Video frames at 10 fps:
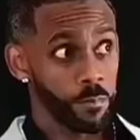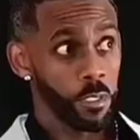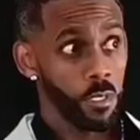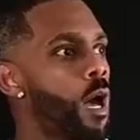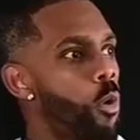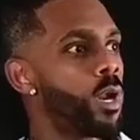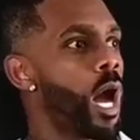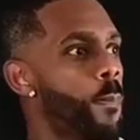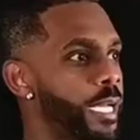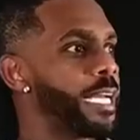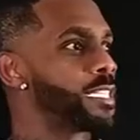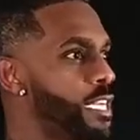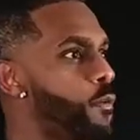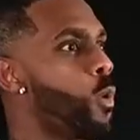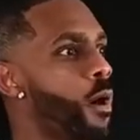as I fade the crack.
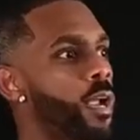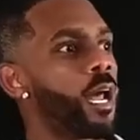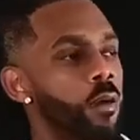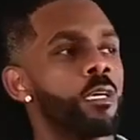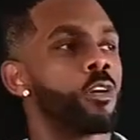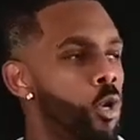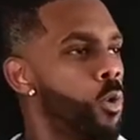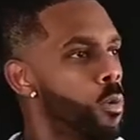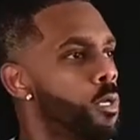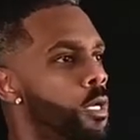I tap the bottle and.